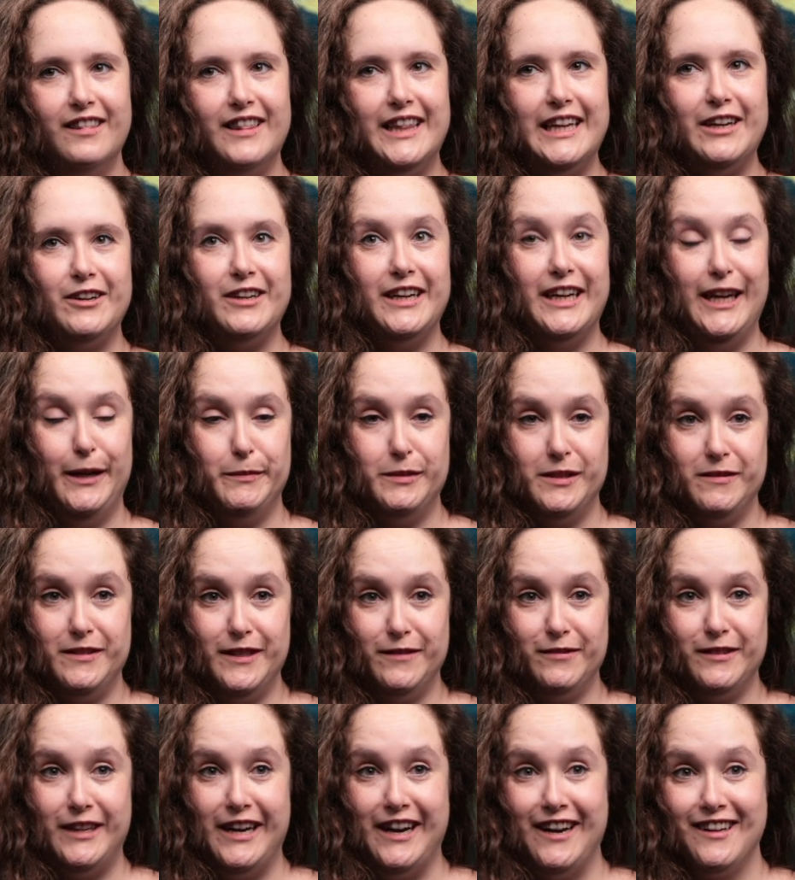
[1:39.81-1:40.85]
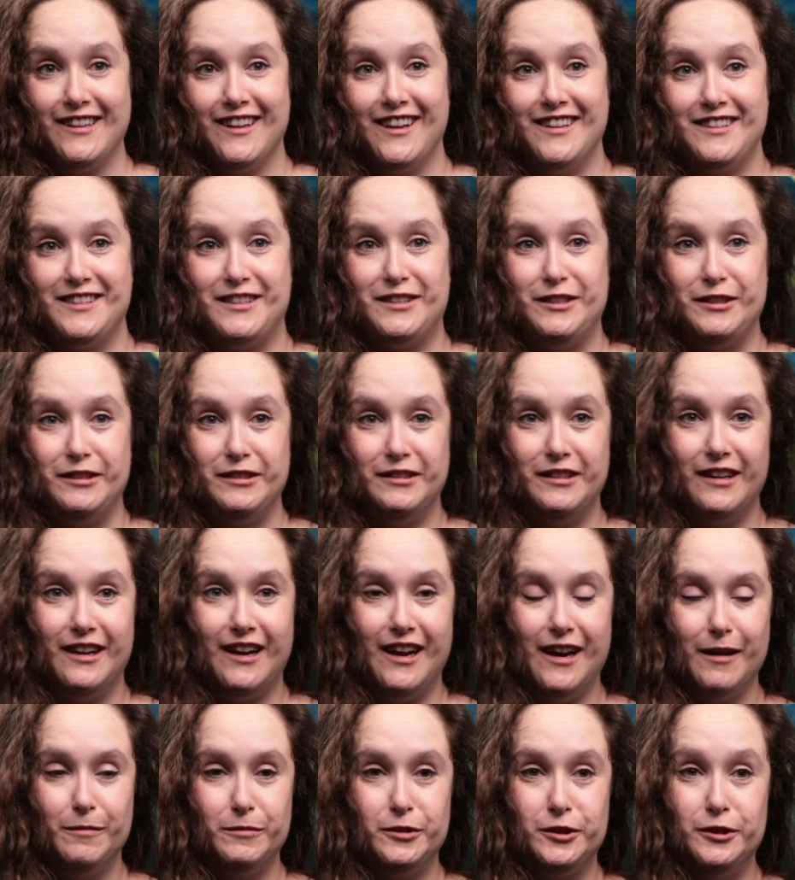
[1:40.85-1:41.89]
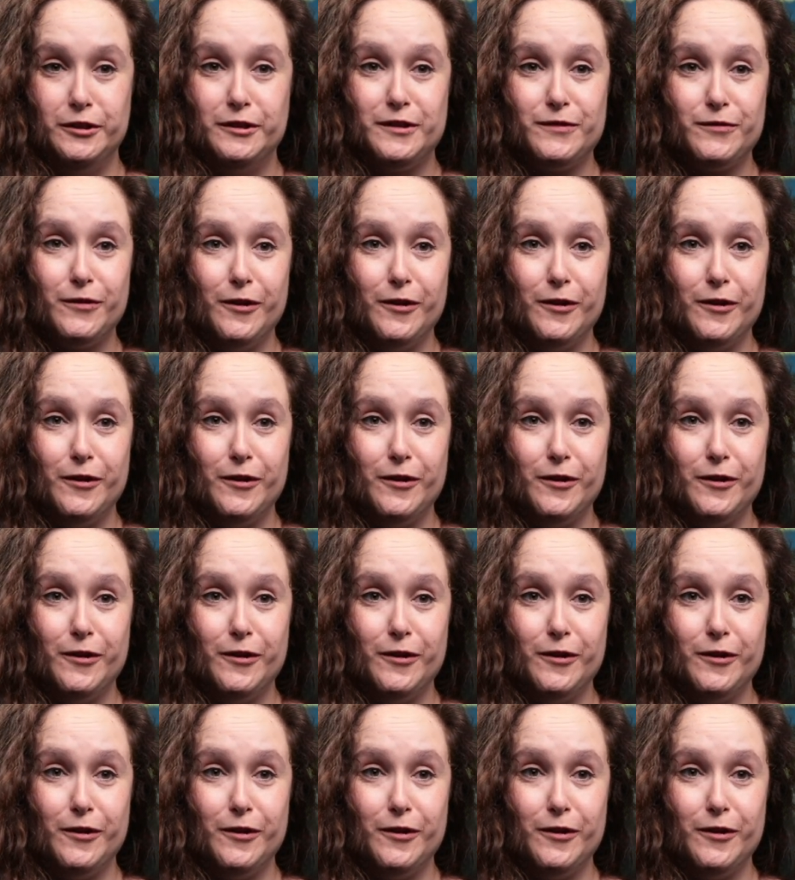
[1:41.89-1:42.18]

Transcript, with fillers: There are heaps of different airlines to choose